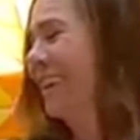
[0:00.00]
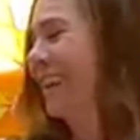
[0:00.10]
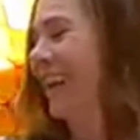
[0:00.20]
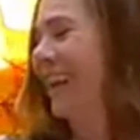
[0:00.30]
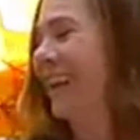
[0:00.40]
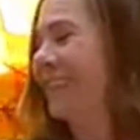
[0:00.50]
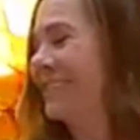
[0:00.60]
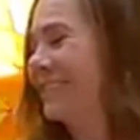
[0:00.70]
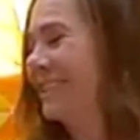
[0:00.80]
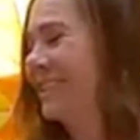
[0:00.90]

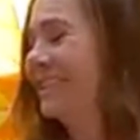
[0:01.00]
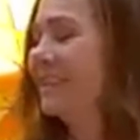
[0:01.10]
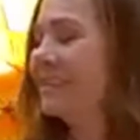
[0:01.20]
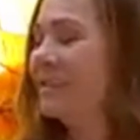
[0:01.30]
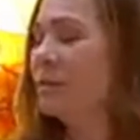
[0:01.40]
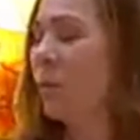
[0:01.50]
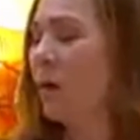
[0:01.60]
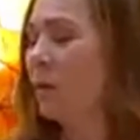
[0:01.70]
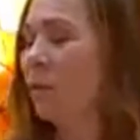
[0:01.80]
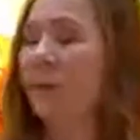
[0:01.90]
And this is
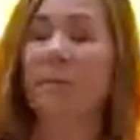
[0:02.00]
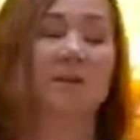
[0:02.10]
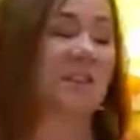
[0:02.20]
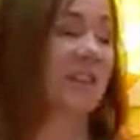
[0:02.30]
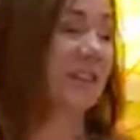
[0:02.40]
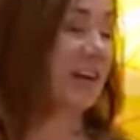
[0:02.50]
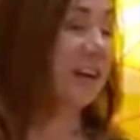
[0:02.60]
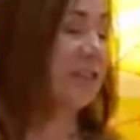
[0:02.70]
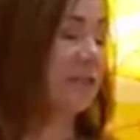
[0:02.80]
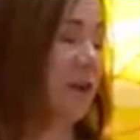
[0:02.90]
what we most
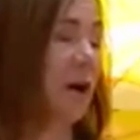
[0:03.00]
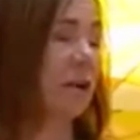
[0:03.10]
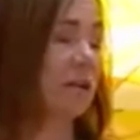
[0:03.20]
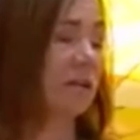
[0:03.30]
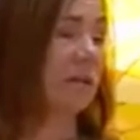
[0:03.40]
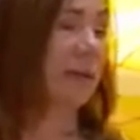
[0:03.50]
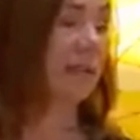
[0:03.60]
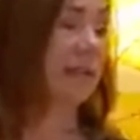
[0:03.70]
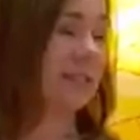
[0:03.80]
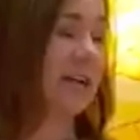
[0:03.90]
desire for all of you at
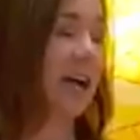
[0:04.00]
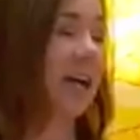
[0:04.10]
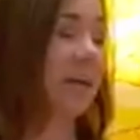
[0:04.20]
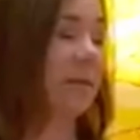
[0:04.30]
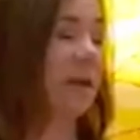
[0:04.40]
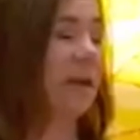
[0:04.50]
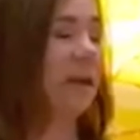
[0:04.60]
this time,